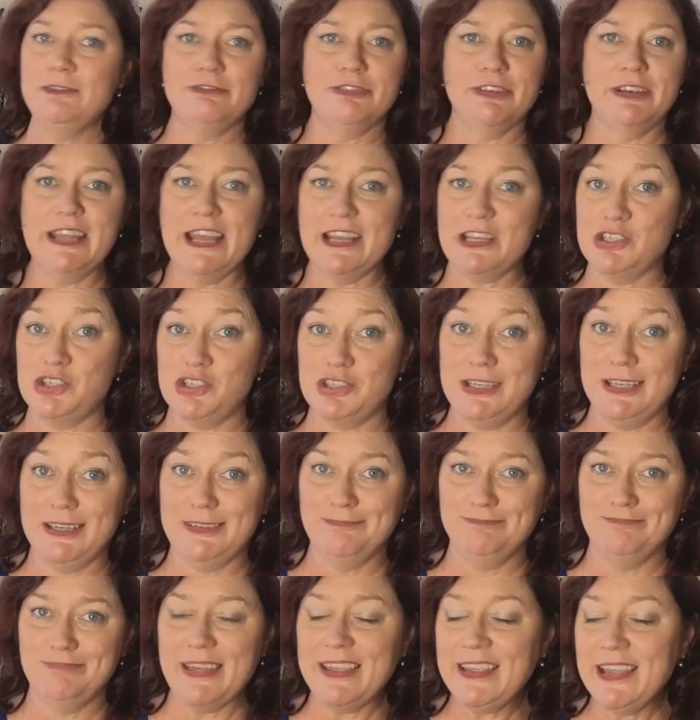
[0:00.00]
for next year.
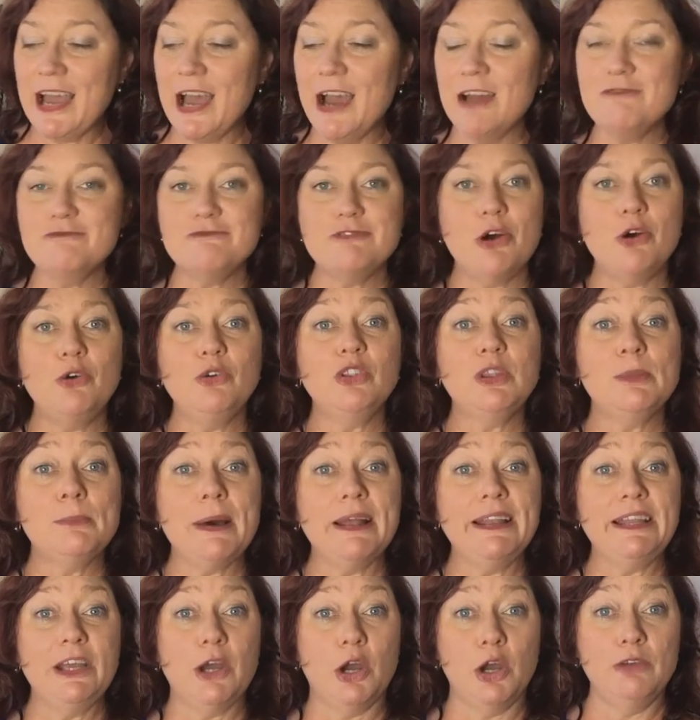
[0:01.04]
They can't roll the
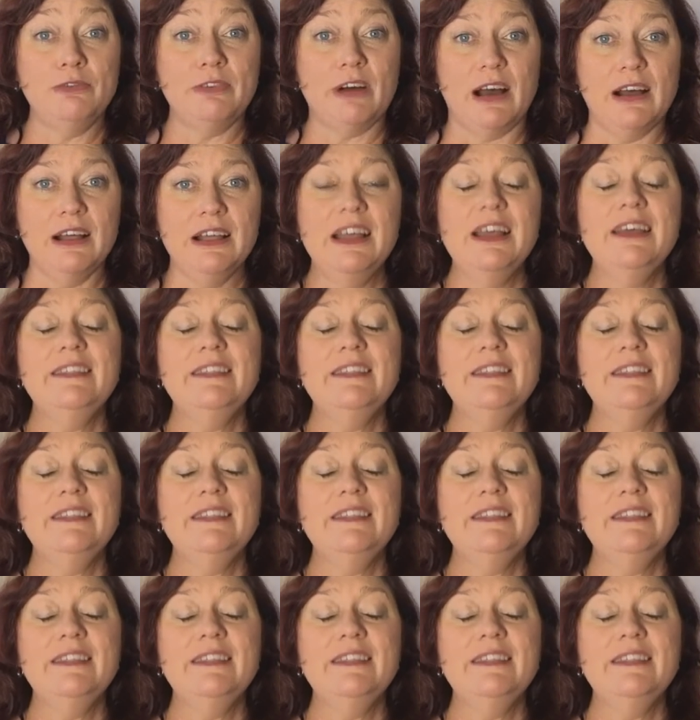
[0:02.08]
money over.